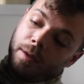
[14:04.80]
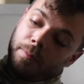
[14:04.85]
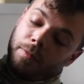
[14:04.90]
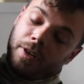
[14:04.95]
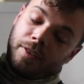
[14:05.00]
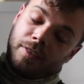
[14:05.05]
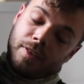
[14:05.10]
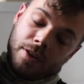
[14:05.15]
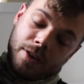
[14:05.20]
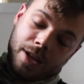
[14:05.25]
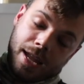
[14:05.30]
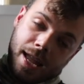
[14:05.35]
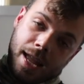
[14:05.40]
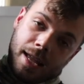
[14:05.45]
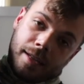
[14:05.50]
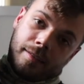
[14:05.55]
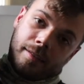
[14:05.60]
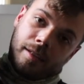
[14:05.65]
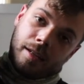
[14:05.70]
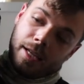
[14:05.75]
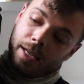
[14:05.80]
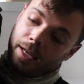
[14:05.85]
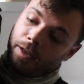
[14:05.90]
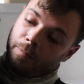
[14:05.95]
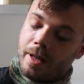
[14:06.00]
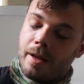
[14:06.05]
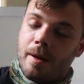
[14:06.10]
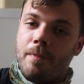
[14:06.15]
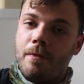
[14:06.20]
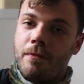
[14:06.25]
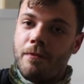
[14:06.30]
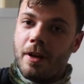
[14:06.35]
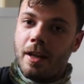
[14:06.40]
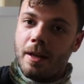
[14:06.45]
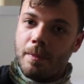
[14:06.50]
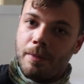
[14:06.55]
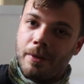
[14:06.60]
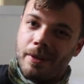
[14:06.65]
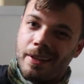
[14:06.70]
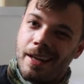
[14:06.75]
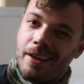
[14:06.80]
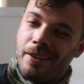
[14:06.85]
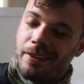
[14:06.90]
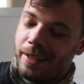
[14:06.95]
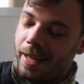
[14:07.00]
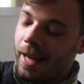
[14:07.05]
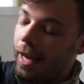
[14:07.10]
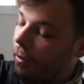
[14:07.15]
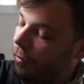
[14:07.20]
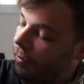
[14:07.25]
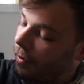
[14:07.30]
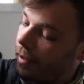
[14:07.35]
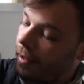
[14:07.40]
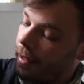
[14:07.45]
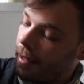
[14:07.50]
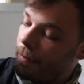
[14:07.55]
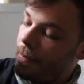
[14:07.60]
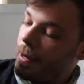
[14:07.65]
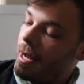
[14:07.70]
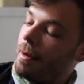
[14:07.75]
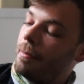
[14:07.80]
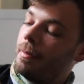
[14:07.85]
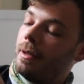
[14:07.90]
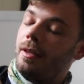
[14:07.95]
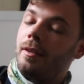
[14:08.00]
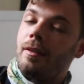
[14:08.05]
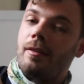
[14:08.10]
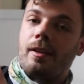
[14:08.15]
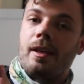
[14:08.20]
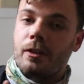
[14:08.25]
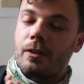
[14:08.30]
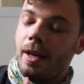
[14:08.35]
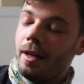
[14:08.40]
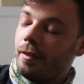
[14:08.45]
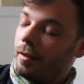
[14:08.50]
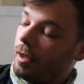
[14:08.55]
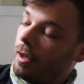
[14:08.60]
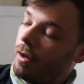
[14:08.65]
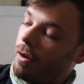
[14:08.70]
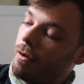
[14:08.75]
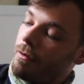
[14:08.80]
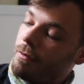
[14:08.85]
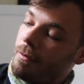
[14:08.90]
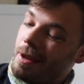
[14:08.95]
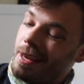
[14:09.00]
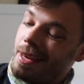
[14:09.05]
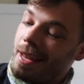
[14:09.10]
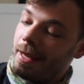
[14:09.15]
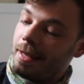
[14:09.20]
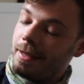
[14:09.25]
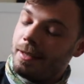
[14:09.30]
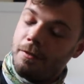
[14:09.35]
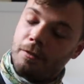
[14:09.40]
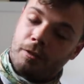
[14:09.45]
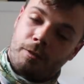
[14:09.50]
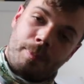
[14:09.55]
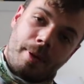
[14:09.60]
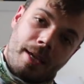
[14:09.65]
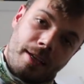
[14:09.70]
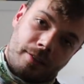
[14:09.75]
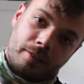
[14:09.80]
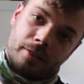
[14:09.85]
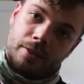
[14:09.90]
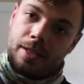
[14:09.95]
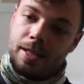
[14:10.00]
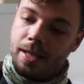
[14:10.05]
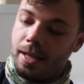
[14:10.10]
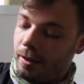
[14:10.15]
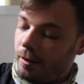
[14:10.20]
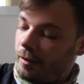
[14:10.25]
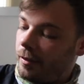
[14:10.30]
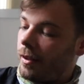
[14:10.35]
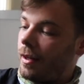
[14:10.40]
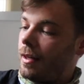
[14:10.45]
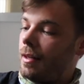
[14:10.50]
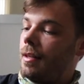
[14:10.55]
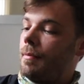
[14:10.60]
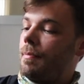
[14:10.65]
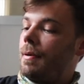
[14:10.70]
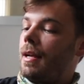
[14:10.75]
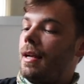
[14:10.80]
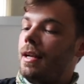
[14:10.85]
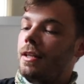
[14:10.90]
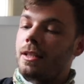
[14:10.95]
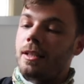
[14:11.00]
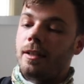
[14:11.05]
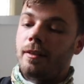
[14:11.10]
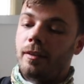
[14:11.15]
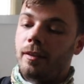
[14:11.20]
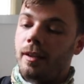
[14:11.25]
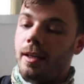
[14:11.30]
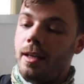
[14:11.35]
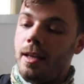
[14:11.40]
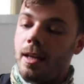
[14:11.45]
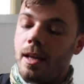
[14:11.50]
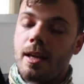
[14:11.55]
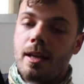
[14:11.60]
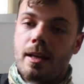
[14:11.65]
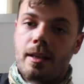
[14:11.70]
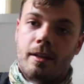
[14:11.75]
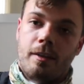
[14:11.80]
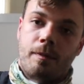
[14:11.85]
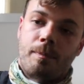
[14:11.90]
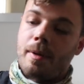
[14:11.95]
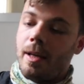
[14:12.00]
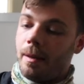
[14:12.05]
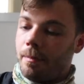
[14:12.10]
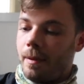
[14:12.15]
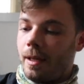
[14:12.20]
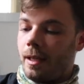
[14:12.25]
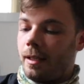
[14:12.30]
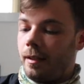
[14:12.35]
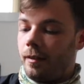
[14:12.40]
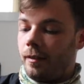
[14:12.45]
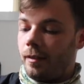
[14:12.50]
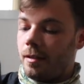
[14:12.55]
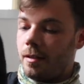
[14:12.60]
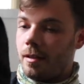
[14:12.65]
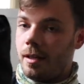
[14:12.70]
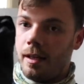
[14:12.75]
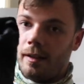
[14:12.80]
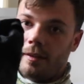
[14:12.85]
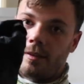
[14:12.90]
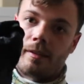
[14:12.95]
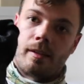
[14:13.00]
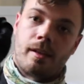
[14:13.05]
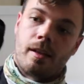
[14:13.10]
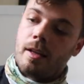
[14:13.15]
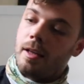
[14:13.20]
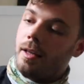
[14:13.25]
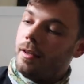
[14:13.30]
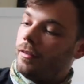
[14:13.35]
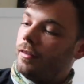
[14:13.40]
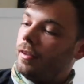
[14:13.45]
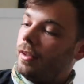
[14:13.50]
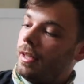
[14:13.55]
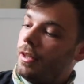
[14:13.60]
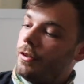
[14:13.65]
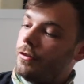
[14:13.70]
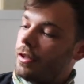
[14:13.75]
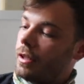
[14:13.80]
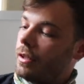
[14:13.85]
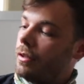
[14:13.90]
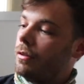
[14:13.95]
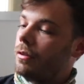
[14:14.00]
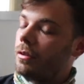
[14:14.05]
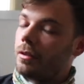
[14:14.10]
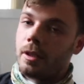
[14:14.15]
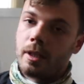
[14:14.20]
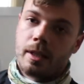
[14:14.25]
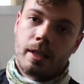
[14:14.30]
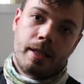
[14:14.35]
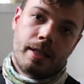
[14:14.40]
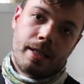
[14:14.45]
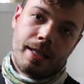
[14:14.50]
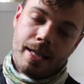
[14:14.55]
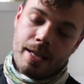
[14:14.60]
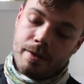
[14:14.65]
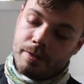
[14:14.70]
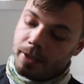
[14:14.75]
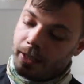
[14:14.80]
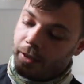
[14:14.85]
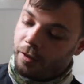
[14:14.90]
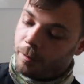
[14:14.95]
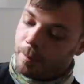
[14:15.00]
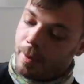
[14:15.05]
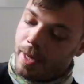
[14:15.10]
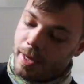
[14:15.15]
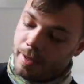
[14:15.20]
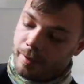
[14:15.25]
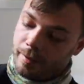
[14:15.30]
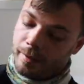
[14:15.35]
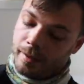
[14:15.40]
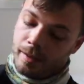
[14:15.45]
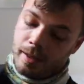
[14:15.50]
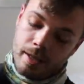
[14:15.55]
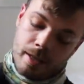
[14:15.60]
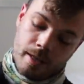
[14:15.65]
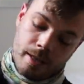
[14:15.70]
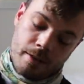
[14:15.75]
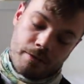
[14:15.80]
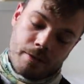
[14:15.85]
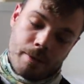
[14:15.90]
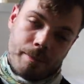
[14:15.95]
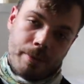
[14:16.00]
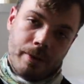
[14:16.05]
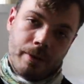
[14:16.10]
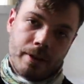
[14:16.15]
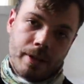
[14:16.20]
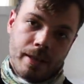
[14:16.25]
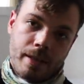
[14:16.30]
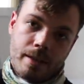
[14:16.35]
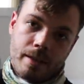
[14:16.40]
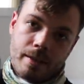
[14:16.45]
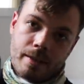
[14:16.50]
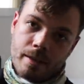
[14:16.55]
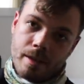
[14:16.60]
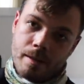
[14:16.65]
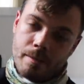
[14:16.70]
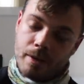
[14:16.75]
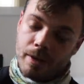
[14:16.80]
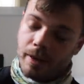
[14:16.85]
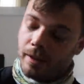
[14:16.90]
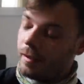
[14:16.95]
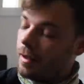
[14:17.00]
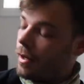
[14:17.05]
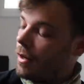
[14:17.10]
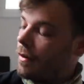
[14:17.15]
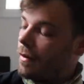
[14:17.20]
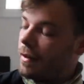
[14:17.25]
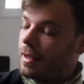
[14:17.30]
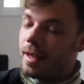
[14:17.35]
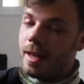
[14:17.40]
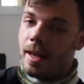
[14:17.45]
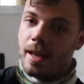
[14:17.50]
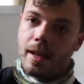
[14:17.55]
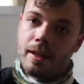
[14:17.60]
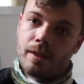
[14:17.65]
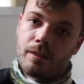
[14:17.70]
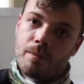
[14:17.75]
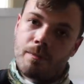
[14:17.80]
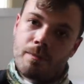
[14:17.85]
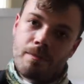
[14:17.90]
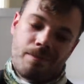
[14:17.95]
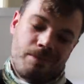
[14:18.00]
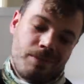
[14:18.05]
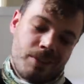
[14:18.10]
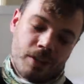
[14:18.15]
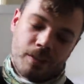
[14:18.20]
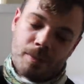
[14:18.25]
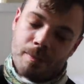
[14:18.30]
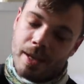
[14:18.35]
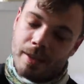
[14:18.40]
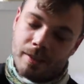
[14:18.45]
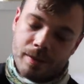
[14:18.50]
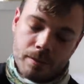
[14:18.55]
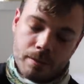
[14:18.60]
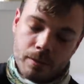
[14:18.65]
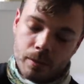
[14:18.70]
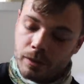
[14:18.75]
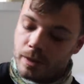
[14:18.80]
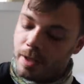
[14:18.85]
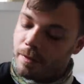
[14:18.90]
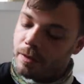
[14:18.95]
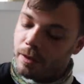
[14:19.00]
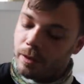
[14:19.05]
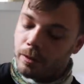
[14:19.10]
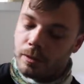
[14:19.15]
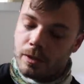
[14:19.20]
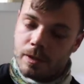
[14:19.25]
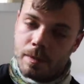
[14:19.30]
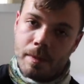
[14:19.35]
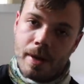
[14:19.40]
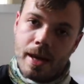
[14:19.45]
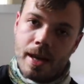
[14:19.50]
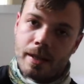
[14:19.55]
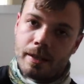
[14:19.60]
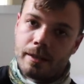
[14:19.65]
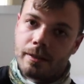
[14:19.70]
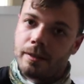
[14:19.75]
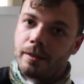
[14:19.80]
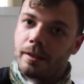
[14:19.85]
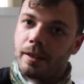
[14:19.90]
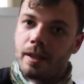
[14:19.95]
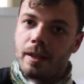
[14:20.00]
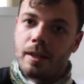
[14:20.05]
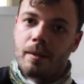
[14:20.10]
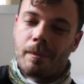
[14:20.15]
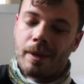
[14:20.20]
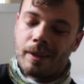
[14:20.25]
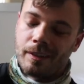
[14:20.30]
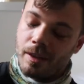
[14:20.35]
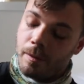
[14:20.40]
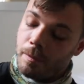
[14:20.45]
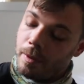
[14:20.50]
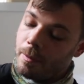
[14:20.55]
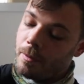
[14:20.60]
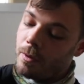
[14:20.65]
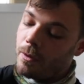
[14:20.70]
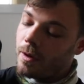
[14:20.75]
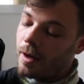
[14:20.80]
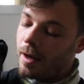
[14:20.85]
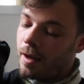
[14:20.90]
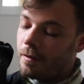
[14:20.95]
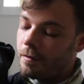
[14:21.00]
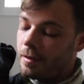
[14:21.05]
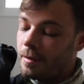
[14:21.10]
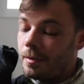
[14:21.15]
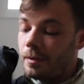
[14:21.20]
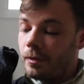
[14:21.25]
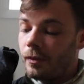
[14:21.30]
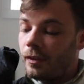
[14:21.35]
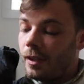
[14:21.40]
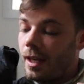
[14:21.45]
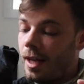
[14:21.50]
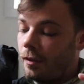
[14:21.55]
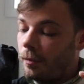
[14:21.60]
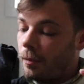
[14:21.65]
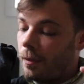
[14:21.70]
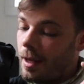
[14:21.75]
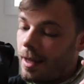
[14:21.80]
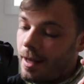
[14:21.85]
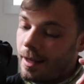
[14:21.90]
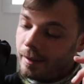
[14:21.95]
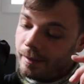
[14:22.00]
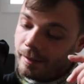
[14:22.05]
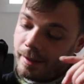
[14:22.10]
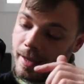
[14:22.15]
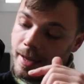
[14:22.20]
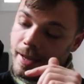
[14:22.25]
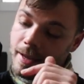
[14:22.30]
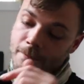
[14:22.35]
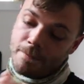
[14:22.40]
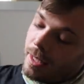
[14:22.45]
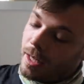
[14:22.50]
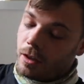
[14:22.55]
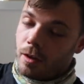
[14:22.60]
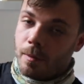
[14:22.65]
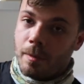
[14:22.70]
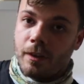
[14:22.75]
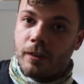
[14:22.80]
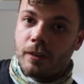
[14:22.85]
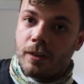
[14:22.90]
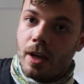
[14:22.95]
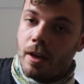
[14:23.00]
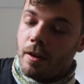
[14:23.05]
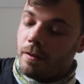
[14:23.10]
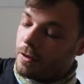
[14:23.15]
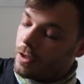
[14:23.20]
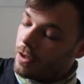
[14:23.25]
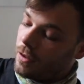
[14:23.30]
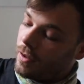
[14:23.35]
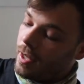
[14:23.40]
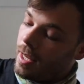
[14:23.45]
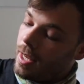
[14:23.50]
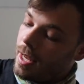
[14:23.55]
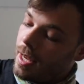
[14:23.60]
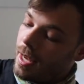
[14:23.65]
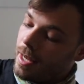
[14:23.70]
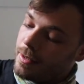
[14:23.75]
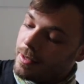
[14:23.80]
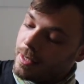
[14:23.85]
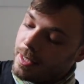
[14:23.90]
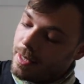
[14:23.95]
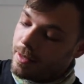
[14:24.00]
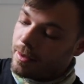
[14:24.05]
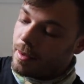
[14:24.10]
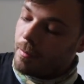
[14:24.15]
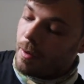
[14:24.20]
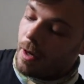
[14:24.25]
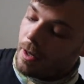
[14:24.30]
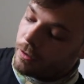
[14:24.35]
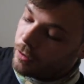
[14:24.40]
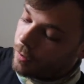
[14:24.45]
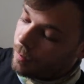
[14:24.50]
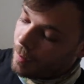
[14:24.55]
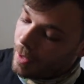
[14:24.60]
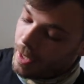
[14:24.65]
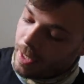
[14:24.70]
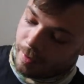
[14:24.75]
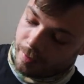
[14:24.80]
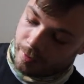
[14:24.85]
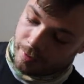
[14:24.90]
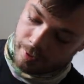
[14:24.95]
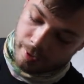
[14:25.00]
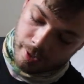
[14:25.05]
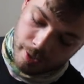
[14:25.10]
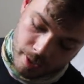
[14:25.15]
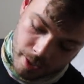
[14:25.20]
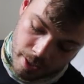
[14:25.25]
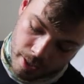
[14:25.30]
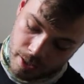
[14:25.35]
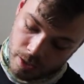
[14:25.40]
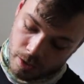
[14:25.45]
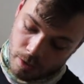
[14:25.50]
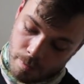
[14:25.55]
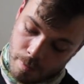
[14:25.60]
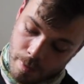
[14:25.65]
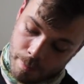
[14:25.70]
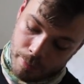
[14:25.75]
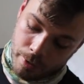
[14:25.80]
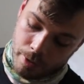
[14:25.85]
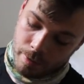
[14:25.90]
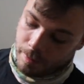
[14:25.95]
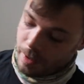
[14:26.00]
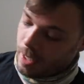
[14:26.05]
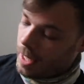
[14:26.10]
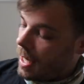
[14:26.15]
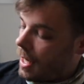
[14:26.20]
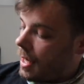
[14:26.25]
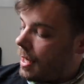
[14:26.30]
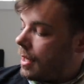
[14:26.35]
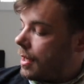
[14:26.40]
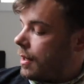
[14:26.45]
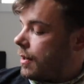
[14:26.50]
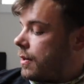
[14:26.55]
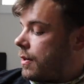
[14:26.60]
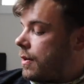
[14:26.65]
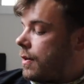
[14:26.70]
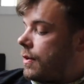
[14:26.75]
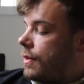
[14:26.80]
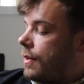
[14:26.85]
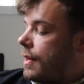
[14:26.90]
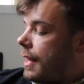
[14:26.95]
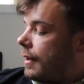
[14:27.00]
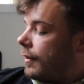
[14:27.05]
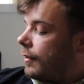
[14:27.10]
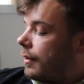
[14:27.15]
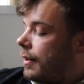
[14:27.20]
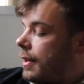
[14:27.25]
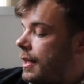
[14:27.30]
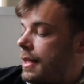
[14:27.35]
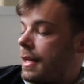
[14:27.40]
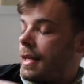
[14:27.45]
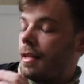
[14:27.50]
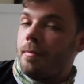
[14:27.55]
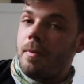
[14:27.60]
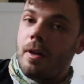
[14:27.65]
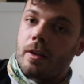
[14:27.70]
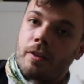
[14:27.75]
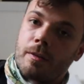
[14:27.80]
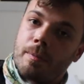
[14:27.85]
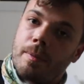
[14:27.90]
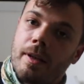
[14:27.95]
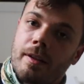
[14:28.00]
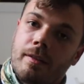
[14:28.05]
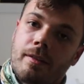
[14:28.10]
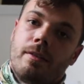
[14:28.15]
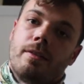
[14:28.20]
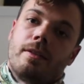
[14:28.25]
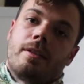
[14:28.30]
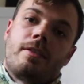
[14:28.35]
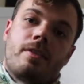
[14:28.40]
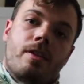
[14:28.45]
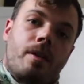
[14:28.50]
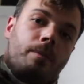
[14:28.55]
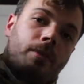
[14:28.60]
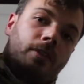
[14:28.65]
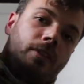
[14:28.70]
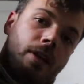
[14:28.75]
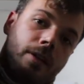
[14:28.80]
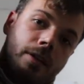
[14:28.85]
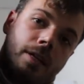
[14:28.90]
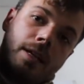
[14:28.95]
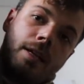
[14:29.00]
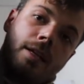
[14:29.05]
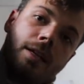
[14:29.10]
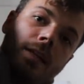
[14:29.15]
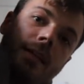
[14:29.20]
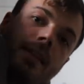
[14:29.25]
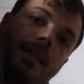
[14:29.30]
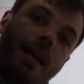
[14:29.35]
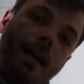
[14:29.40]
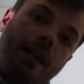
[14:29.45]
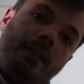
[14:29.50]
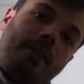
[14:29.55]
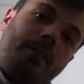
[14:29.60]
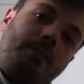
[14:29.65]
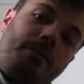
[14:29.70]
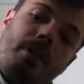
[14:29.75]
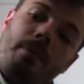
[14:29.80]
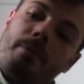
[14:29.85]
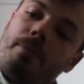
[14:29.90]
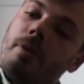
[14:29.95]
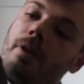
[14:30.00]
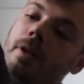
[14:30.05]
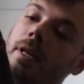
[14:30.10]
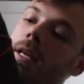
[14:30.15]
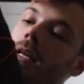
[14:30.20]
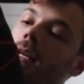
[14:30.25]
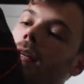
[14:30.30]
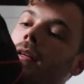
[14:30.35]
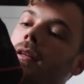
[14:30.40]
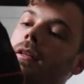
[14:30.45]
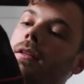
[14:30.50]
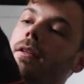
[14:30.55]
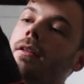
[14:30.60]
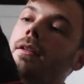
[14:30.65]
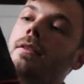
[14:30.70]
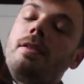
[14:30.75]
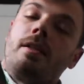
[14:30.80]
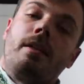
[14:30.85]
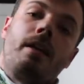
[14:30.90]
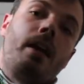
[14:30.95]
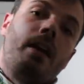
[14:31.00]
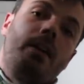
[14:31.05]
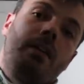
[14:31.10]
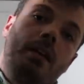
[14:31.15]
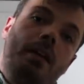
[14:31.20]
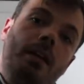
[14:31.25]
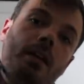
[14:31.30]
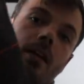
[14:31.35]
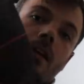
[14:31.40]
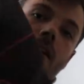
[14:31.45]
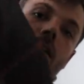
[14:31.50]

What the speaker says: Thermarest NeoAir X-Lite. I prefer to put that on the outside of the pack because it creates a lot of negative space on the inside of the pack. As you can see, this backpack is nice, cylindrical, evenly spaced. If I put the Thermarest NeoAir in there, it's just makes it more difficult to pack and makes it a bit more uncomfortable, so that's why that's there. Then I've got my stove just here underneath the microspikes. I've got my poop kit on that side and the microspikes on the top. So that is the front pocket, good to go,